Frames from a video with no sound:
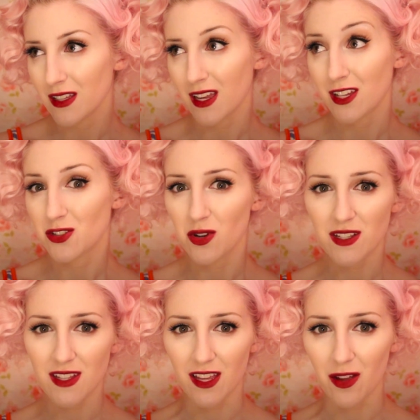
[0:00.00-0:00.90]
like a
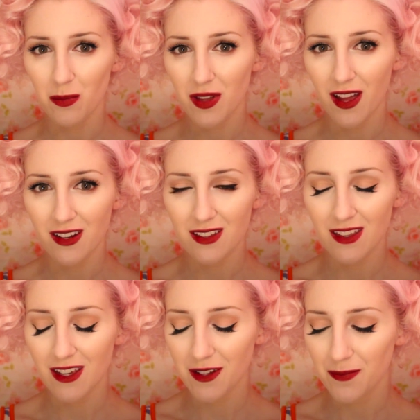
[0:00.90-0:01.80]
dressing up kind of
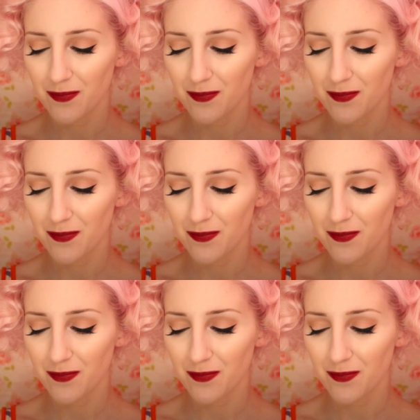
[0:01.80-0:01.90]
thing.